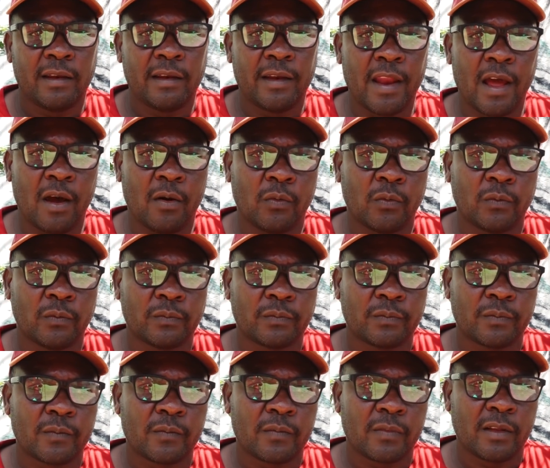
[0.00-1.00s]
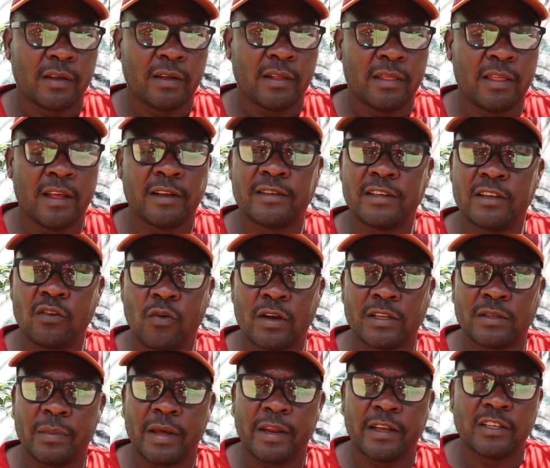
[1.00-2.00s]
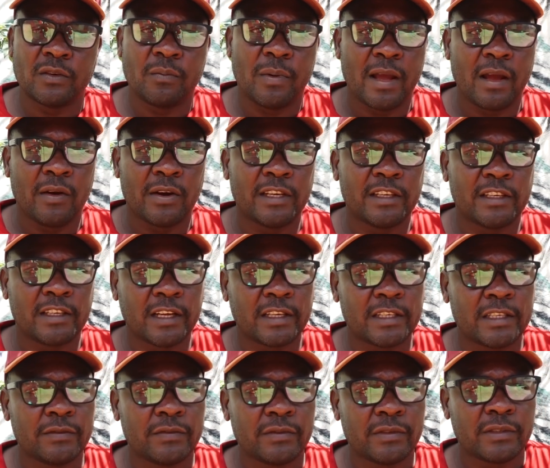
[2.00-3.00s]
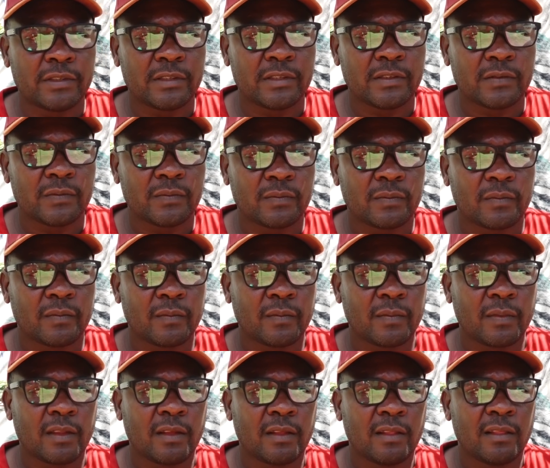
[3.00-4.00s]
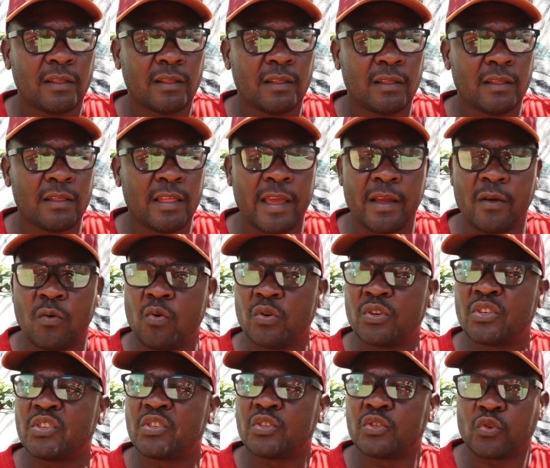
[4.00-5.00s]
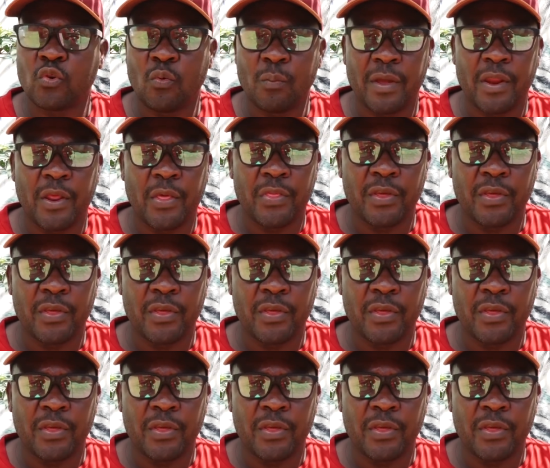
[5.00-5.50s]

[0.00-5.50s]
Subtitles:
Now, the scene was managed by our detectives. They got so many